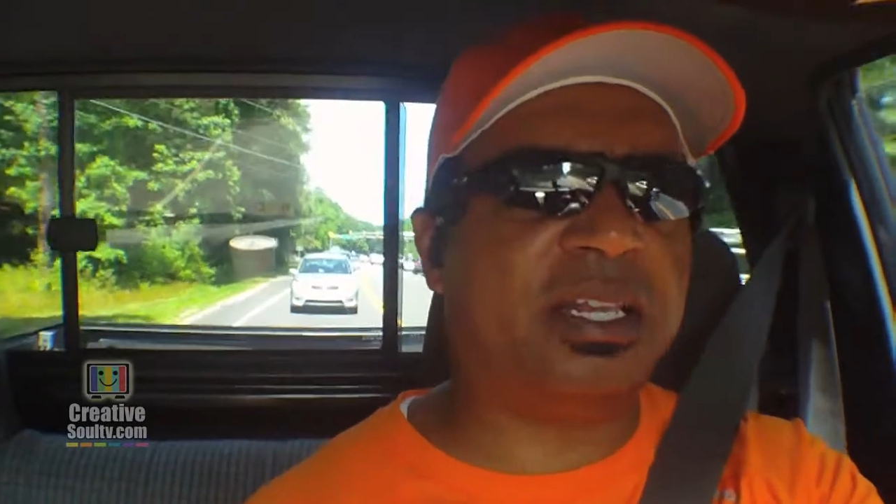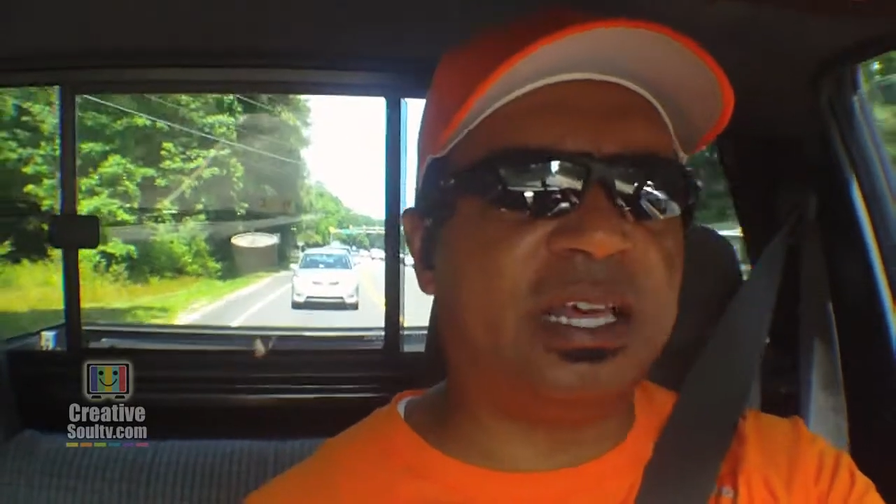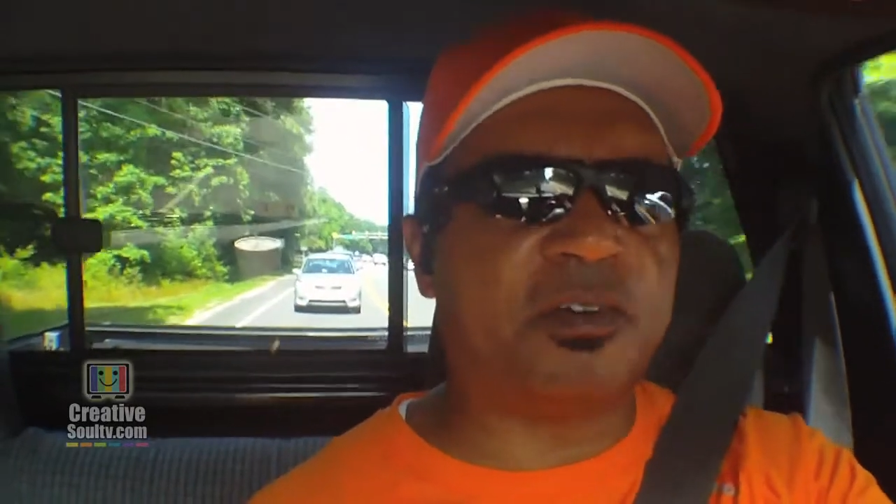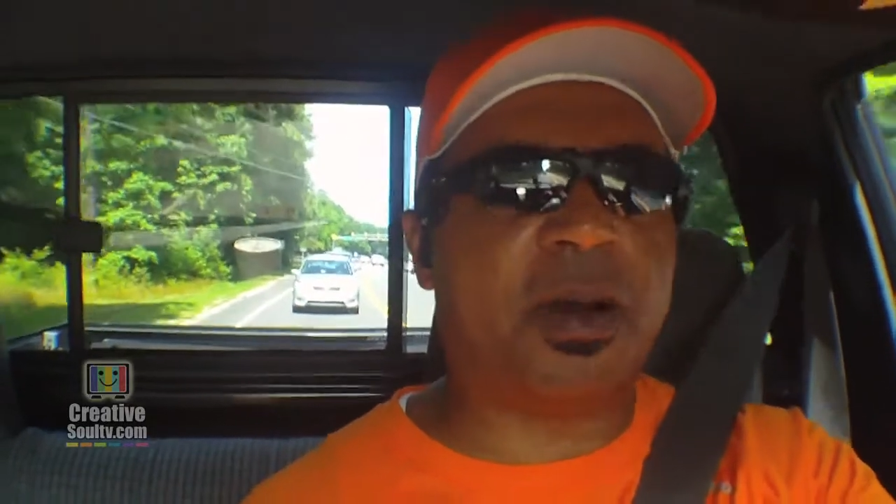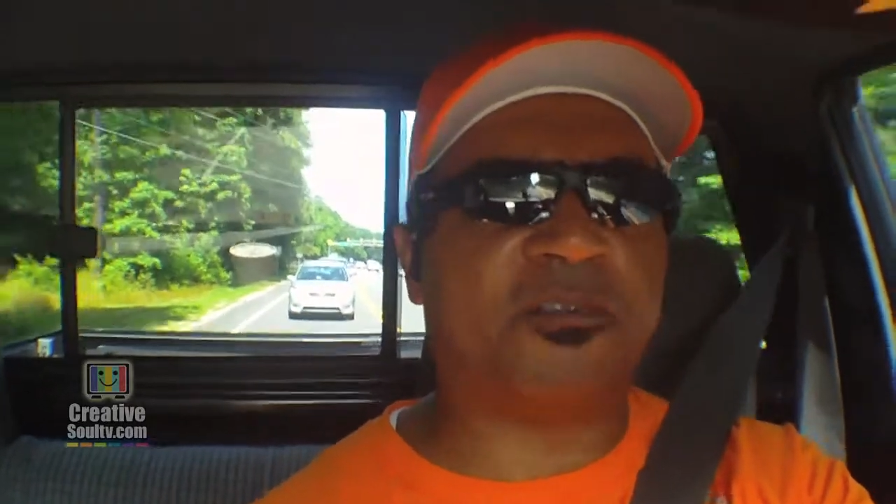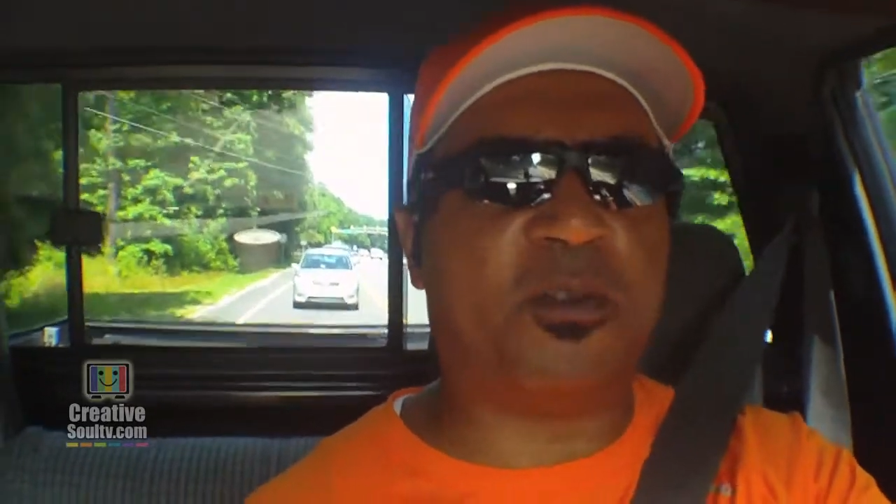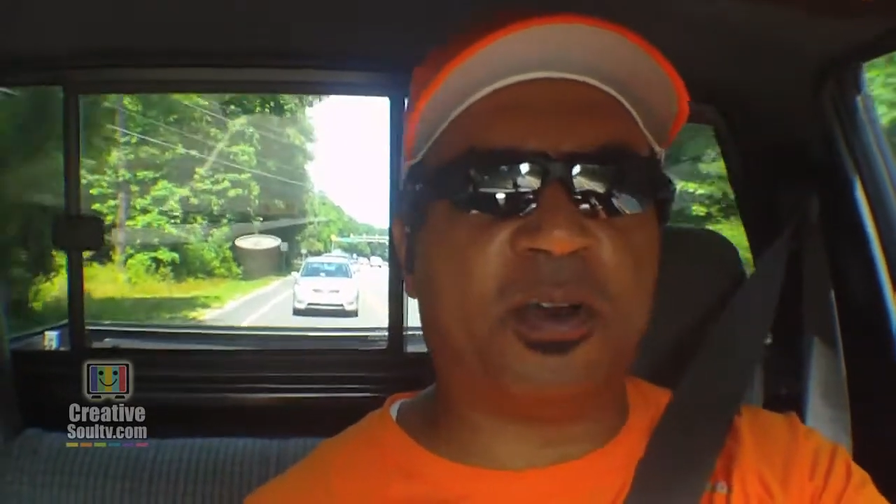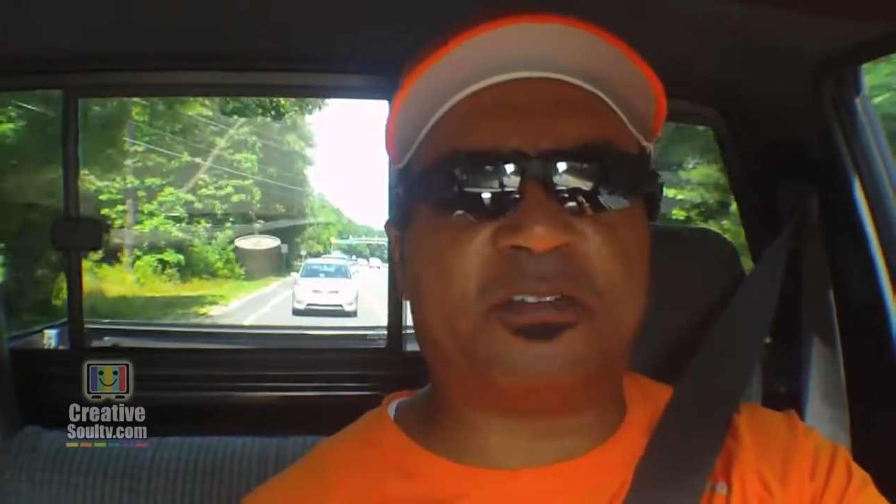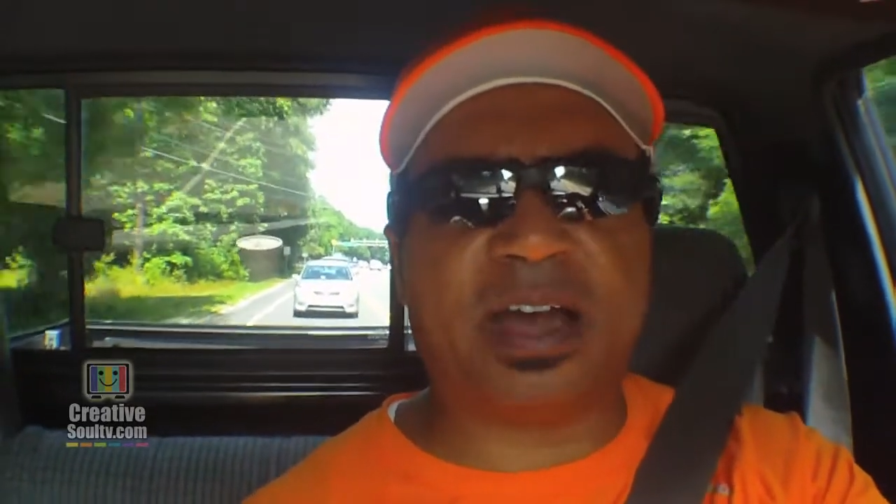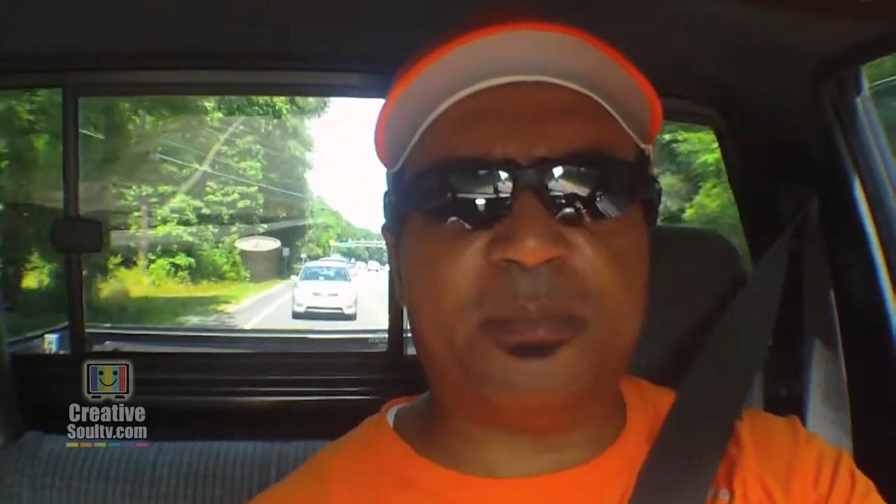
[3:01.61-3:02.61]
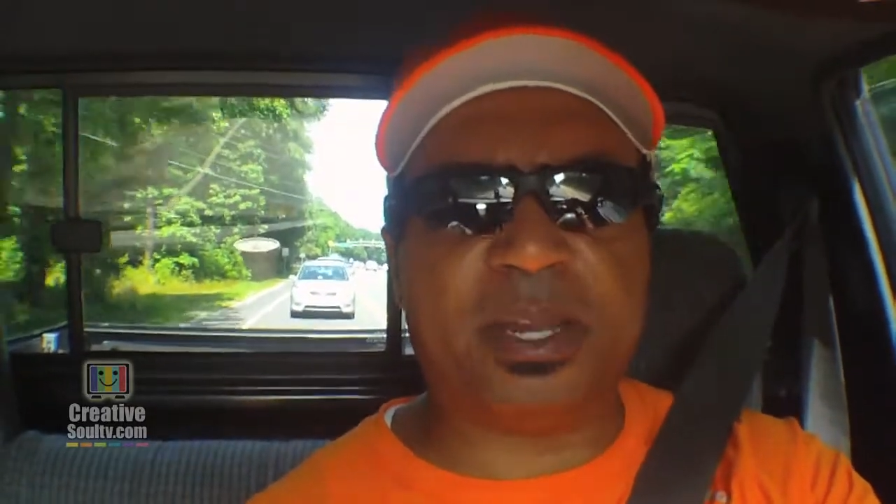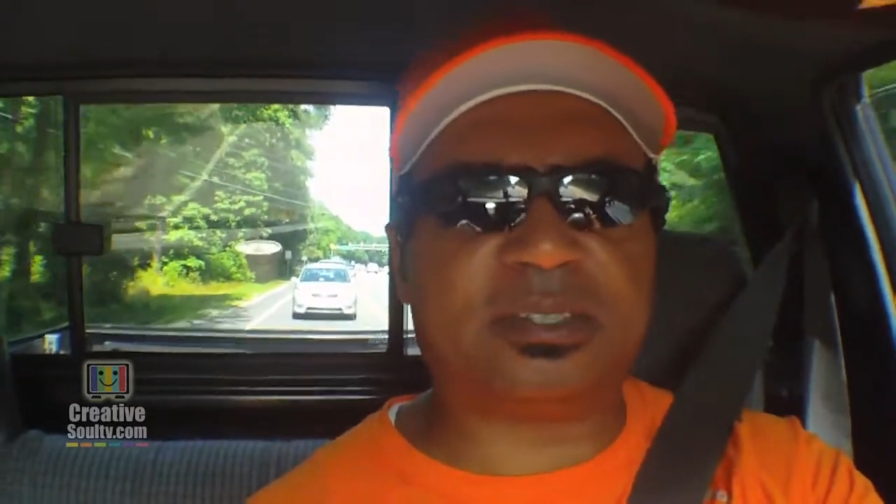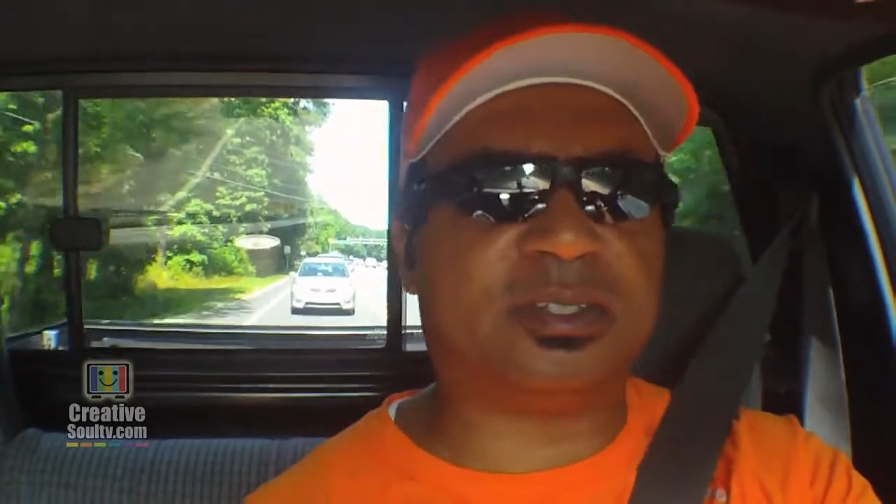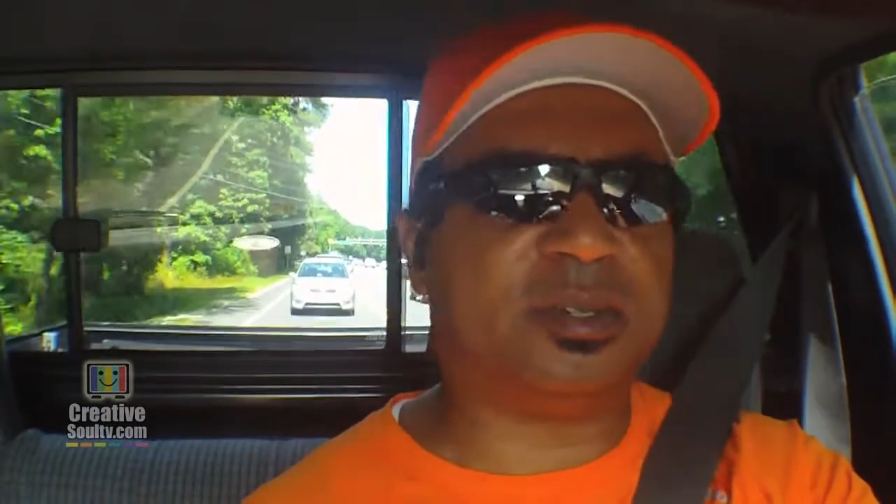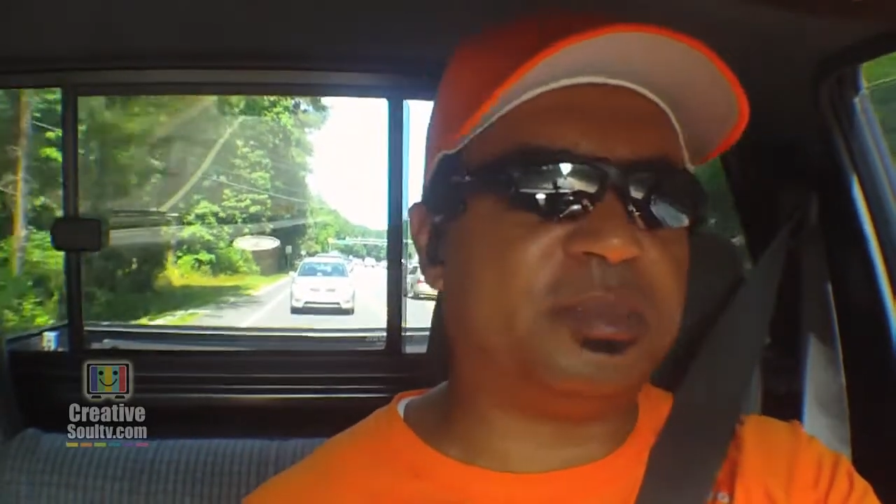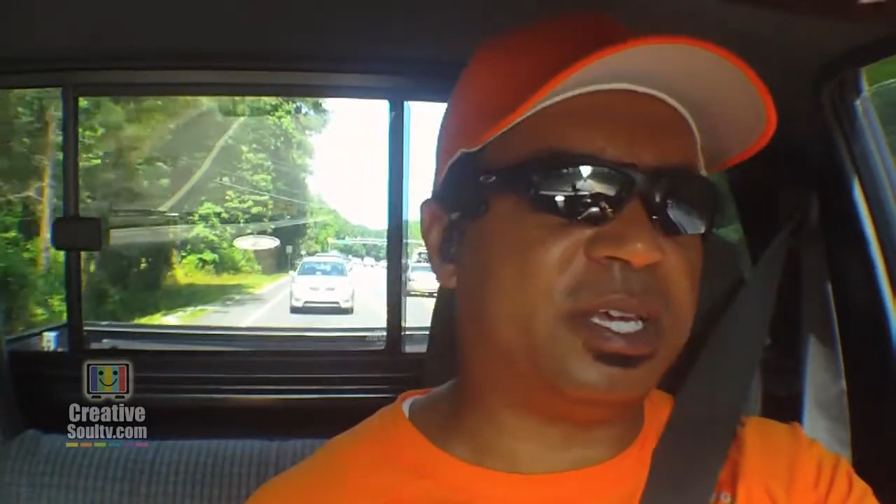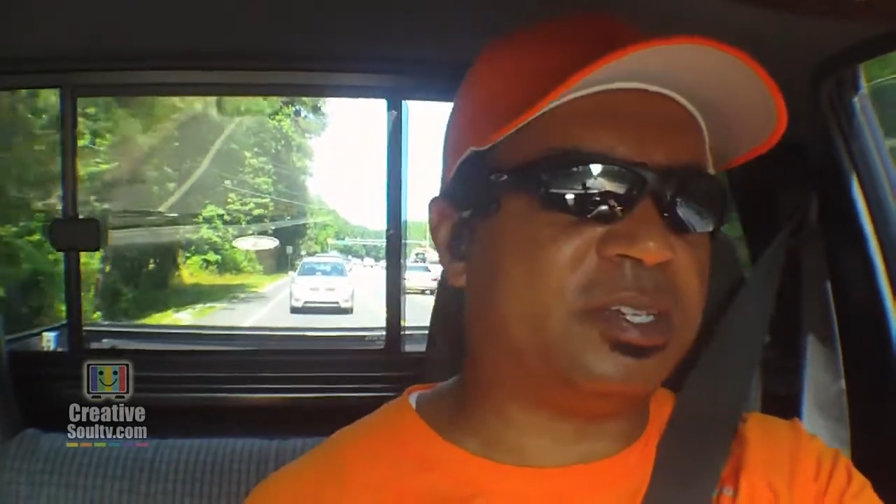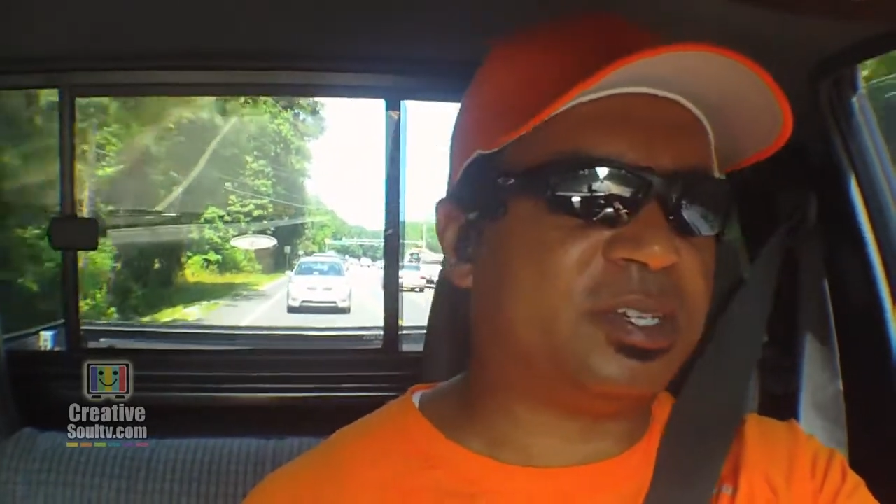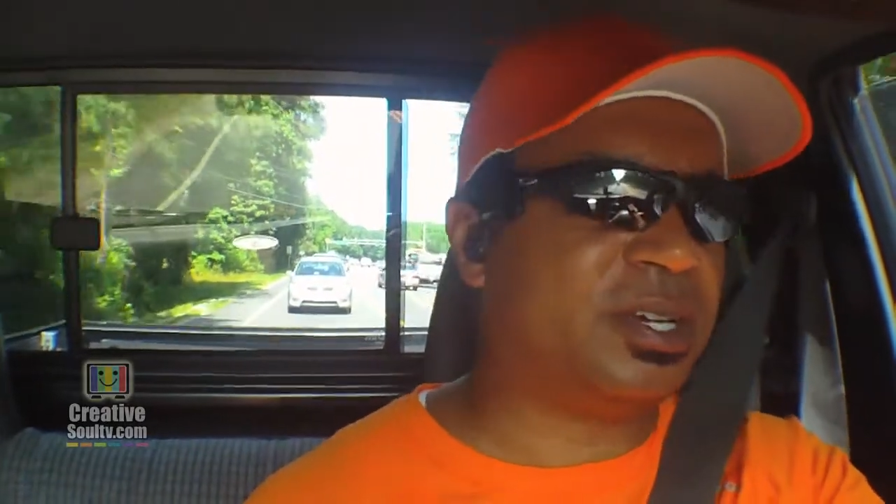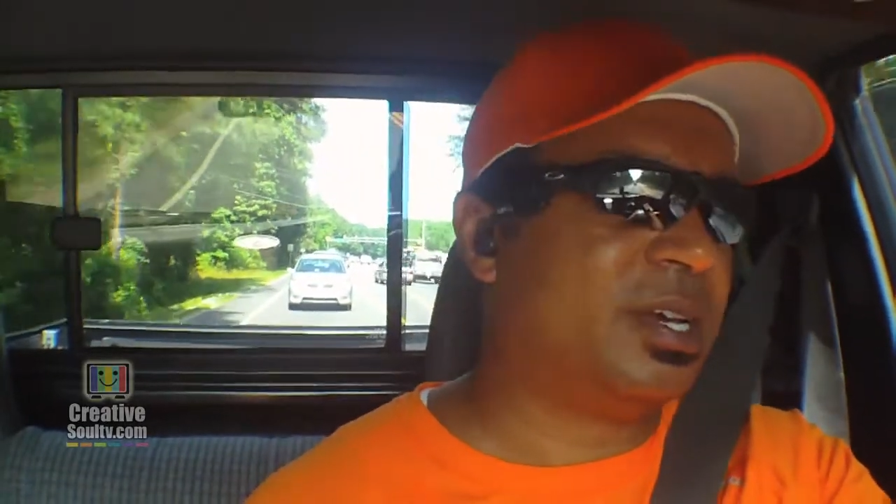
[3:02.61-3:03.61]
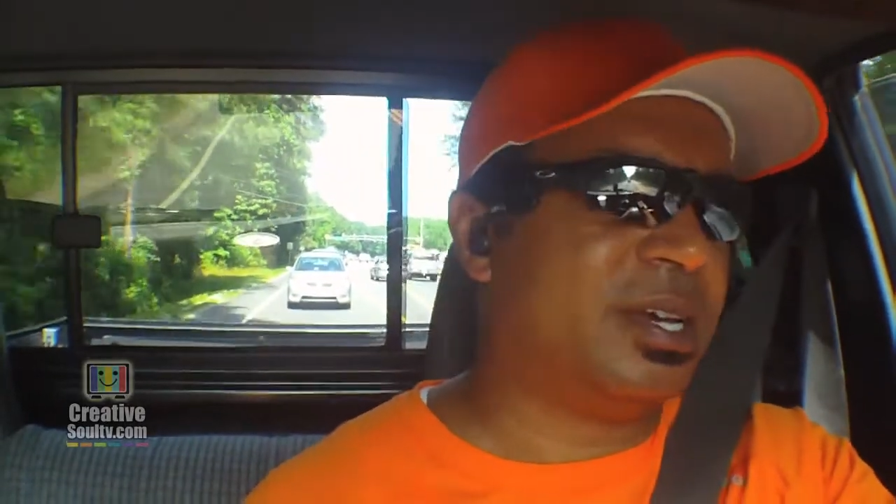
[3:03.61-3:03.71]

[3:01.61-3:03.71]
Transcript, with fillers: only live about 45 minutes to the beach.